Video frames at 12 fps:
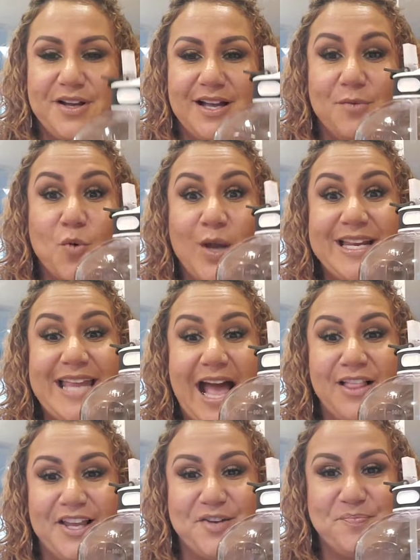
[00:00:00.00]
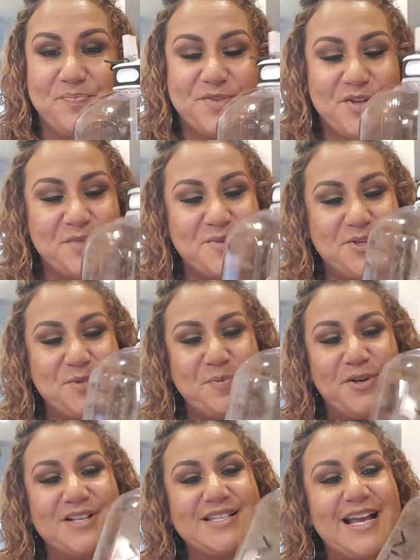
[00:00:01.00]
1 gallon. So I'm
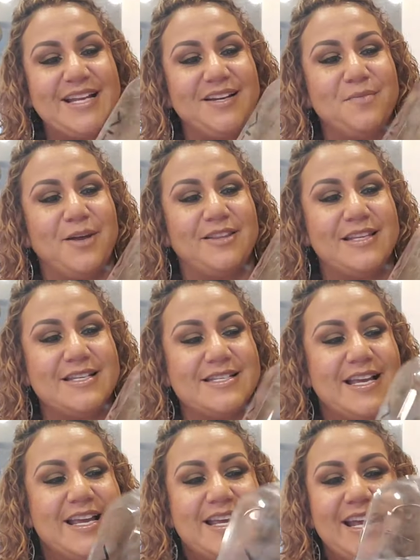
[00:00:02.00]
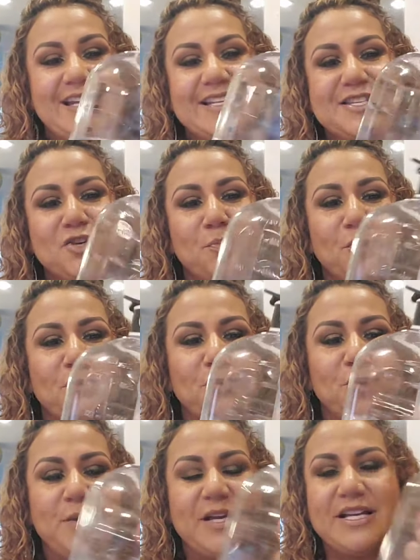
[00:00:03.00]
super excited about this. And it's super
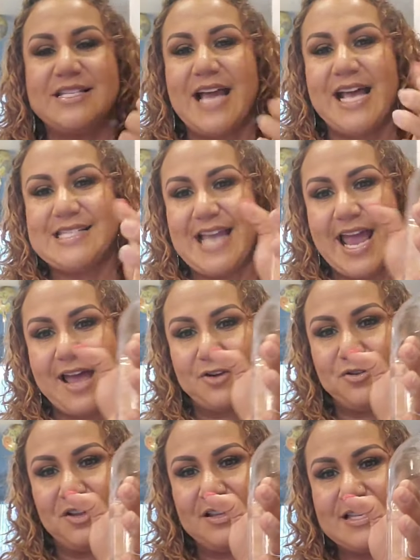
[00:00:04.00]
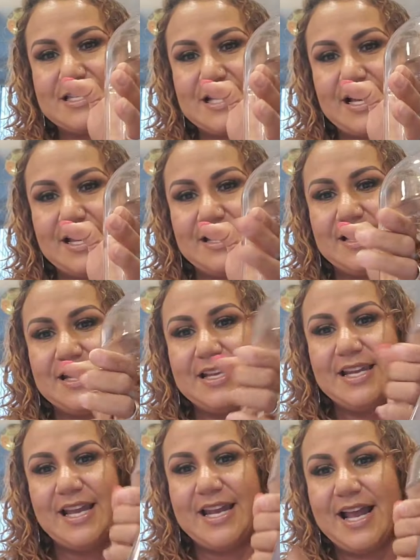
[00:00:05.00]
cool because it has a handle on the side,
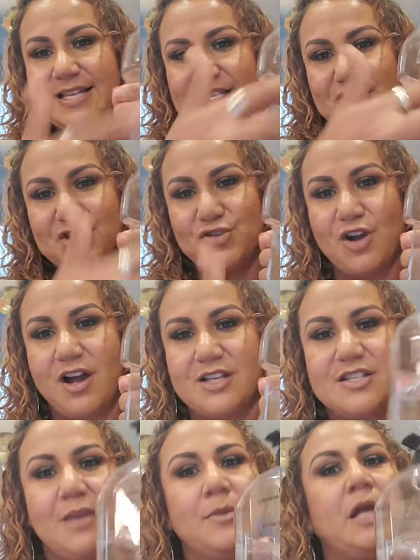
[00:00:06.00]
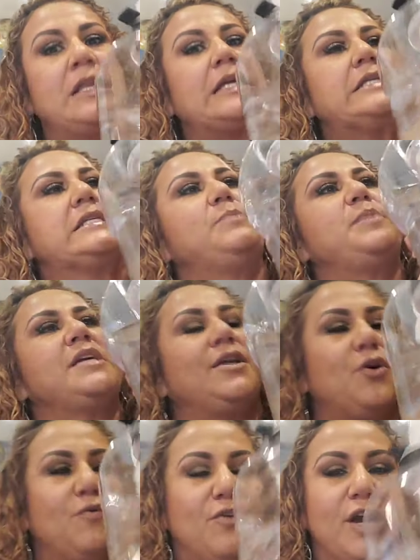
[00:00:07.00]
and it has a straw, so I'm not like tipping it
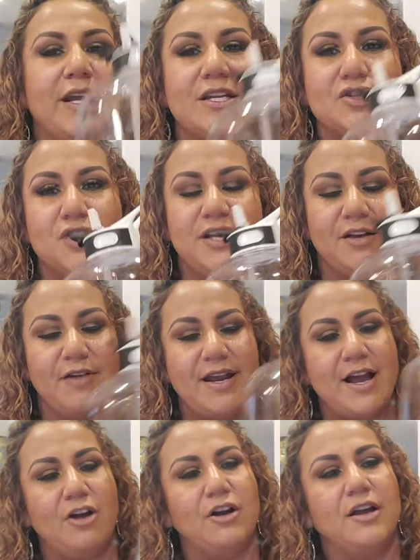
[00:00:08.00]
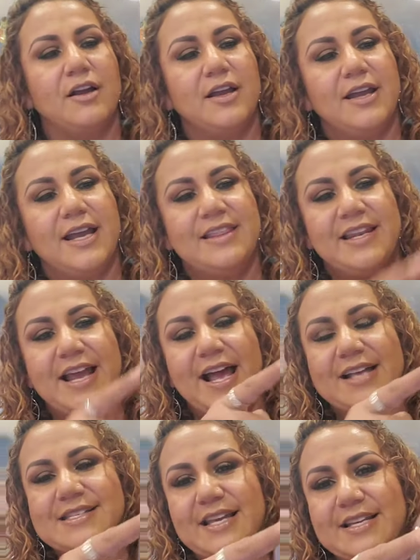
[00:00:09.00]
over. I can drink it right out. And then it
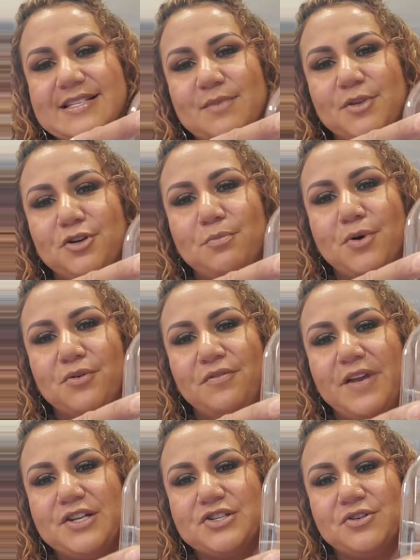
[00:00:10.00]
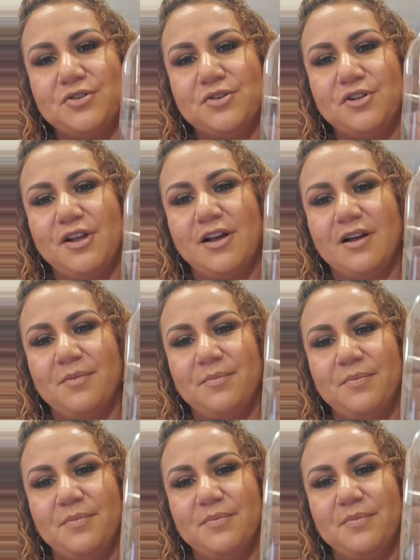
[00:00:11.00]
has like some little motivational